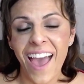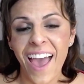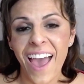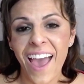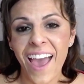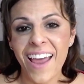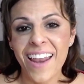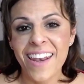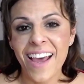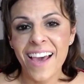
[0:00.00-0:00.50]

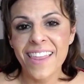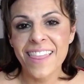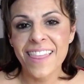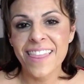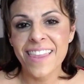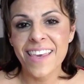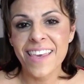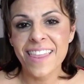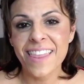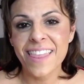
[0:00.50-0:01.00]
And I
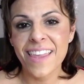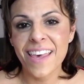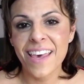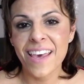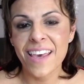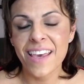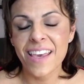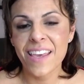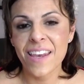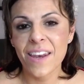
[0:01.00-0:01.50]
think
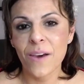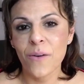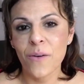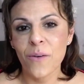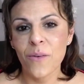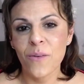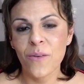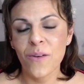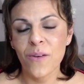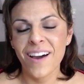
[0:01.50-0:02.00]
that,
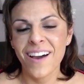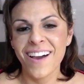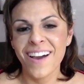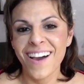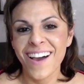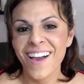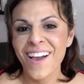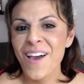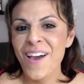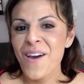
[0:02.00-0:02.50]

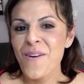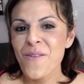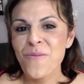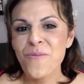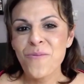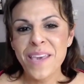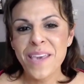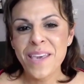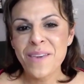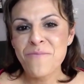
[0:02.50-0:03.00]

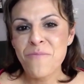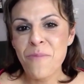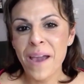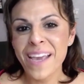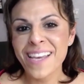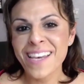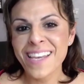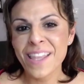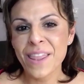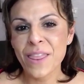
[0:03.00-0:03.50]
we
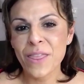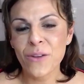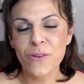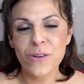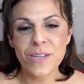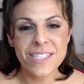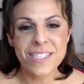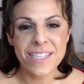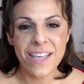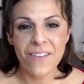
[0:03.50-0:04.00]
waited
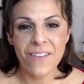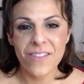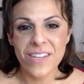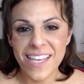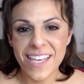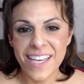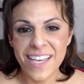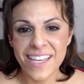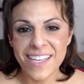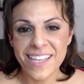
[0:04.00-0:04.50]

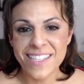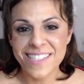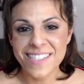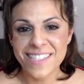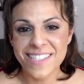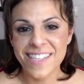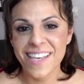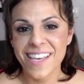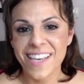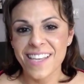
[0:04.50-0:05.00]
37
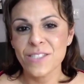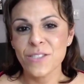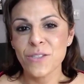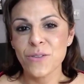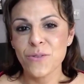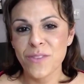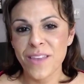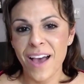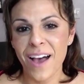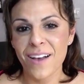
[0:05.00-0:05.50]
days in
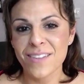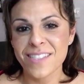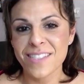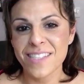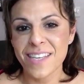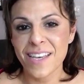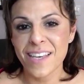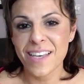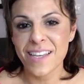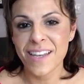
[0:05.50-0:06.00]

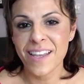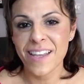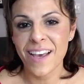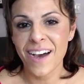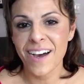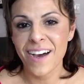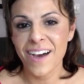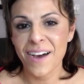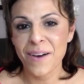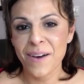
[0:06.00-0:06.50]
2000
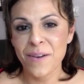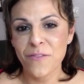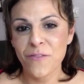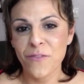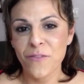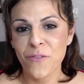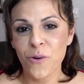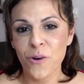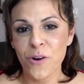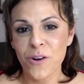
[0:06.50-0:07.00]

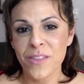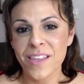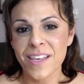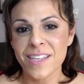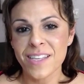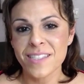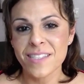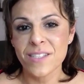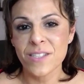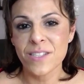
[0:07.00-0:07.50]
for
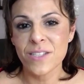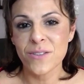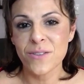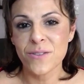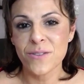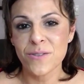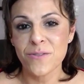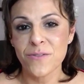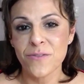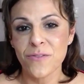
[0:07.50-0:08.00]
this
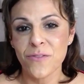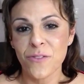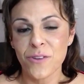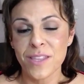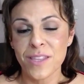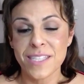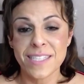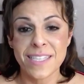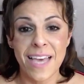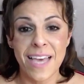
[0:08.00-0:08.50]
to
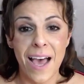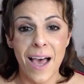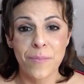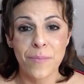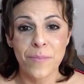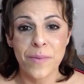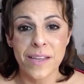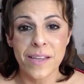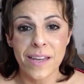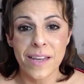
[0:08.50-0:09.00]

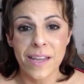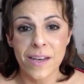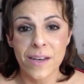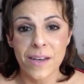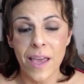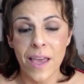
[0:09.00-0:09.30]
happen.